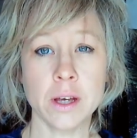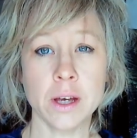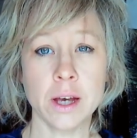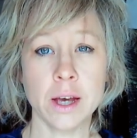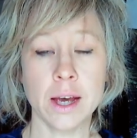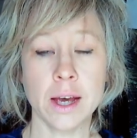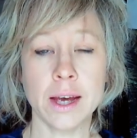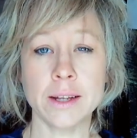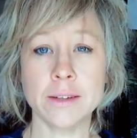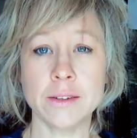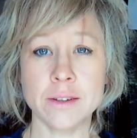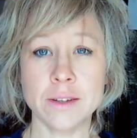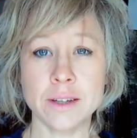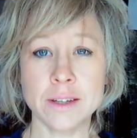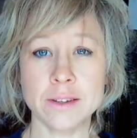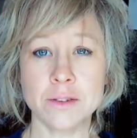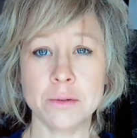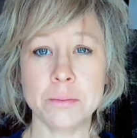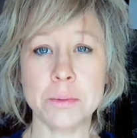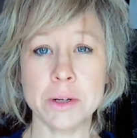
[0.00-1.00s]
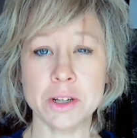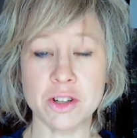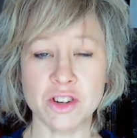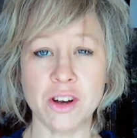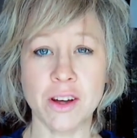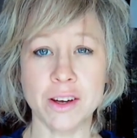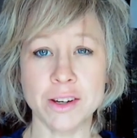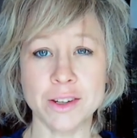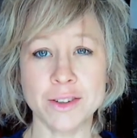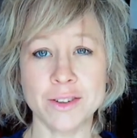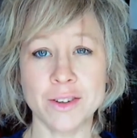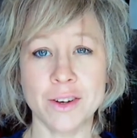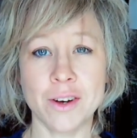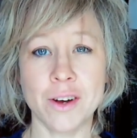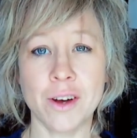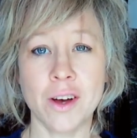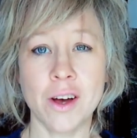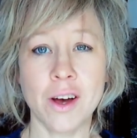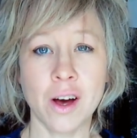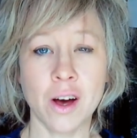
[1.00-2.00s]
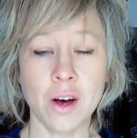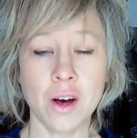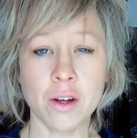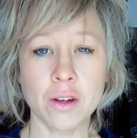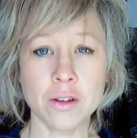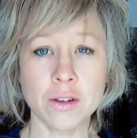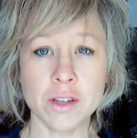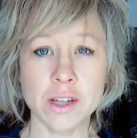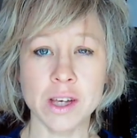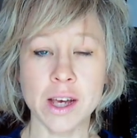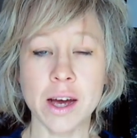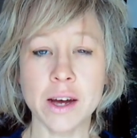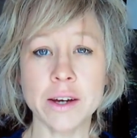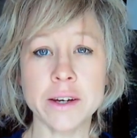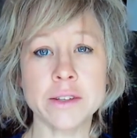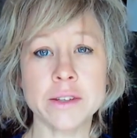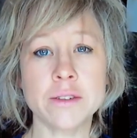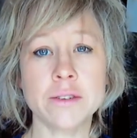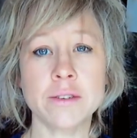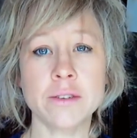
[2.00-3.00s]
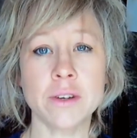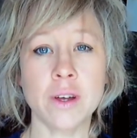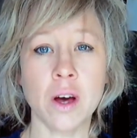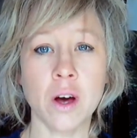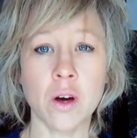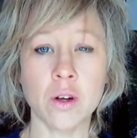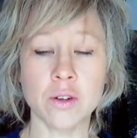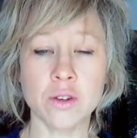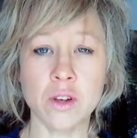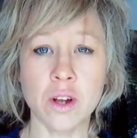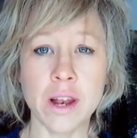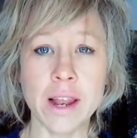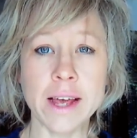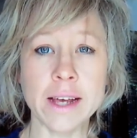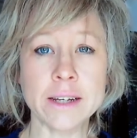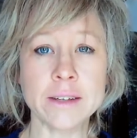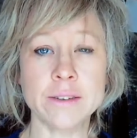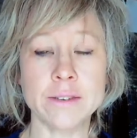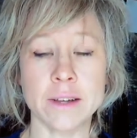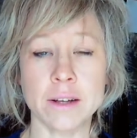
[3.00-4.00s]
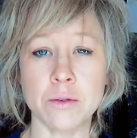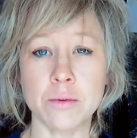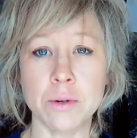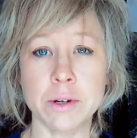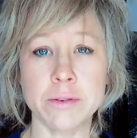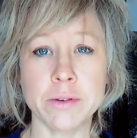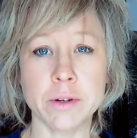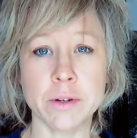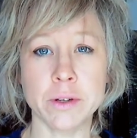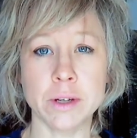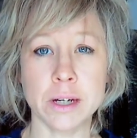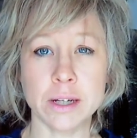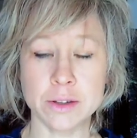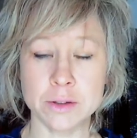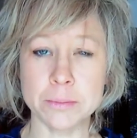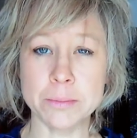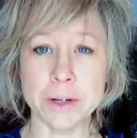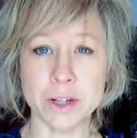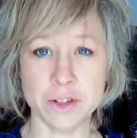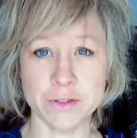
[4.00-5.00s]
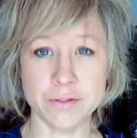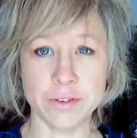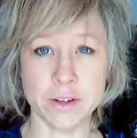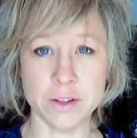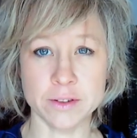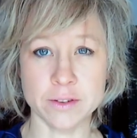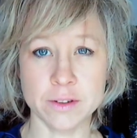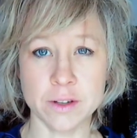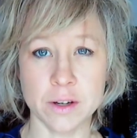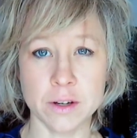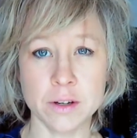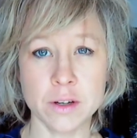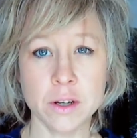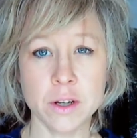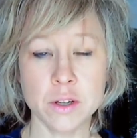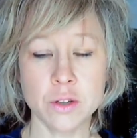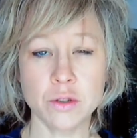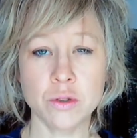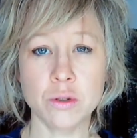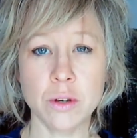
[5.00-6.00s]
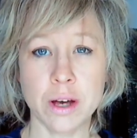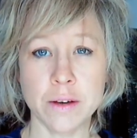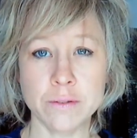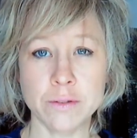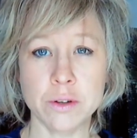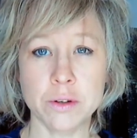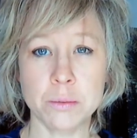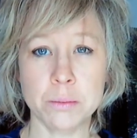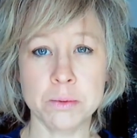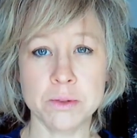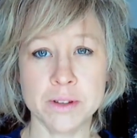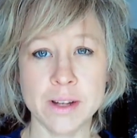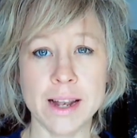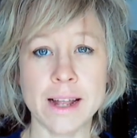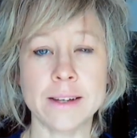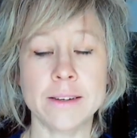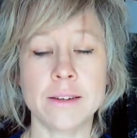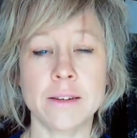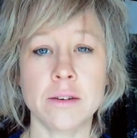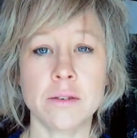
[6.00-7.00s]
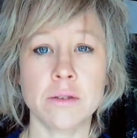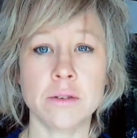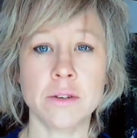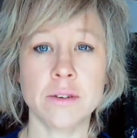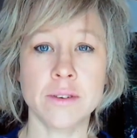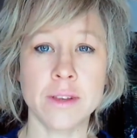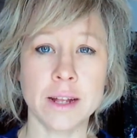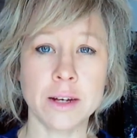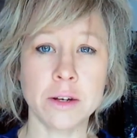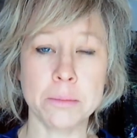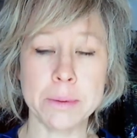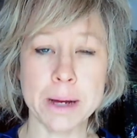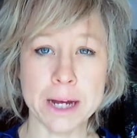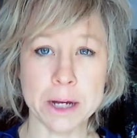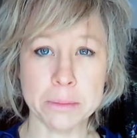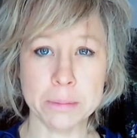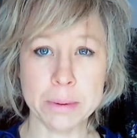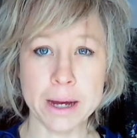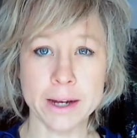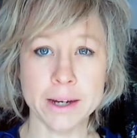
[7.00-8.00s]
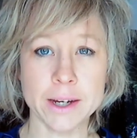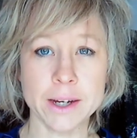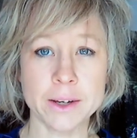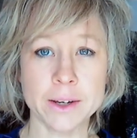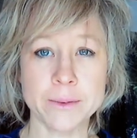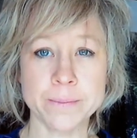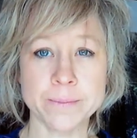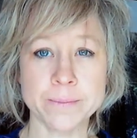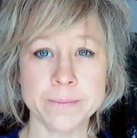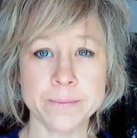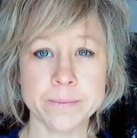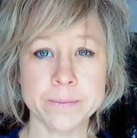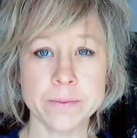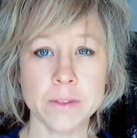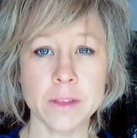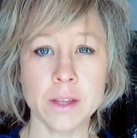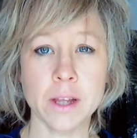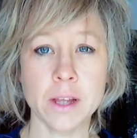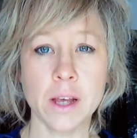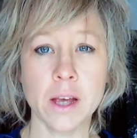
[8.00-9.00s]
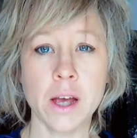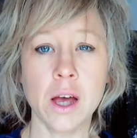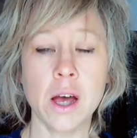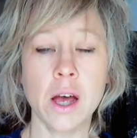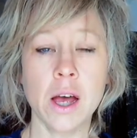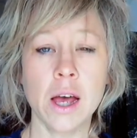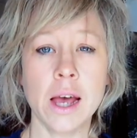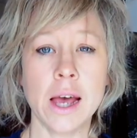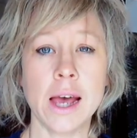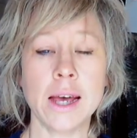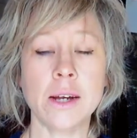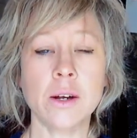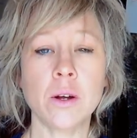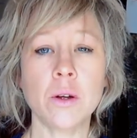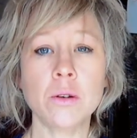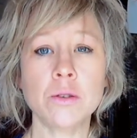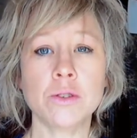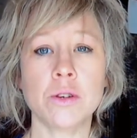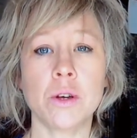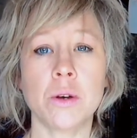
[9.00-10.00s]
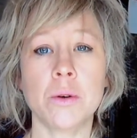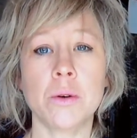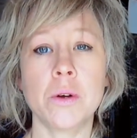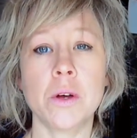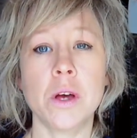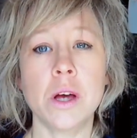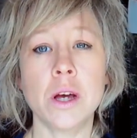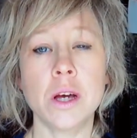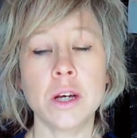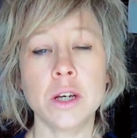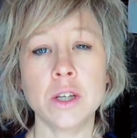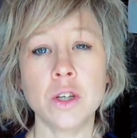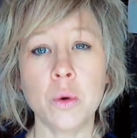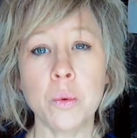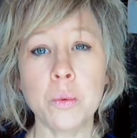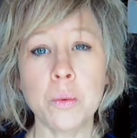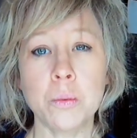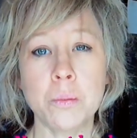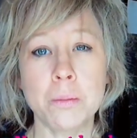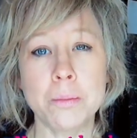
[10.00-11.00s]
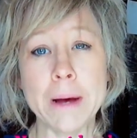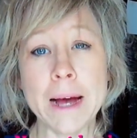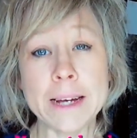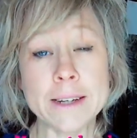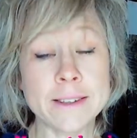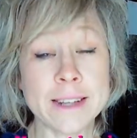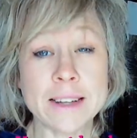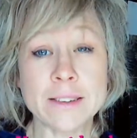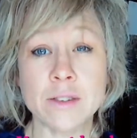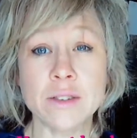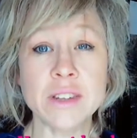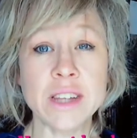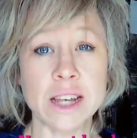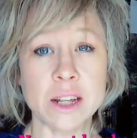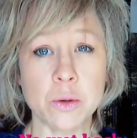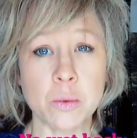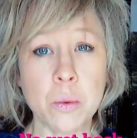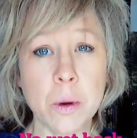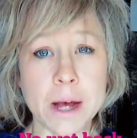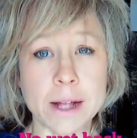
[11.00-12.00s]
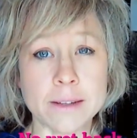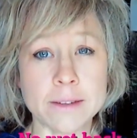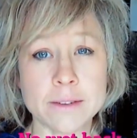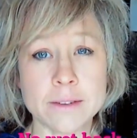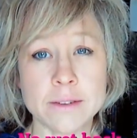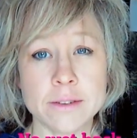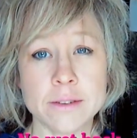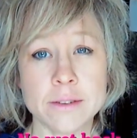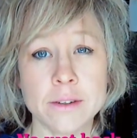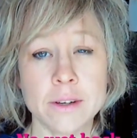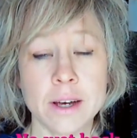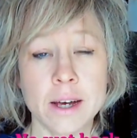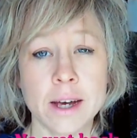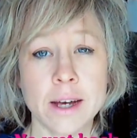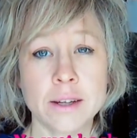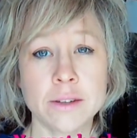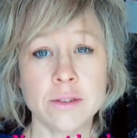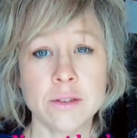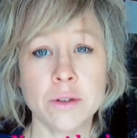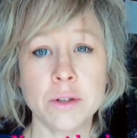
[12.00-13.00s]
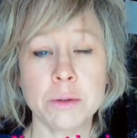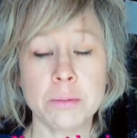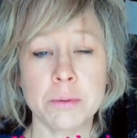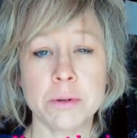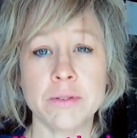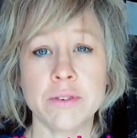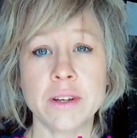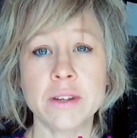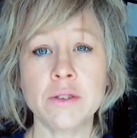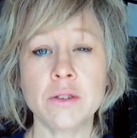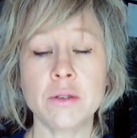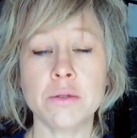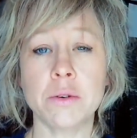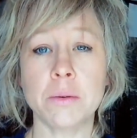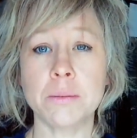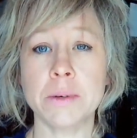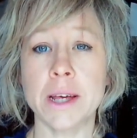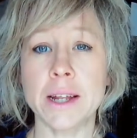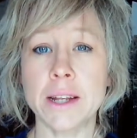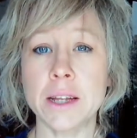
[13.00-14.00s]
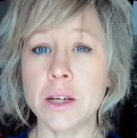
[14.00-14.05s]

And it's much lighter on the ice, on the lakes and river. It's much faster to have the sled than a backpack. And also, your back doesn't get wet, and so it prevents you from getting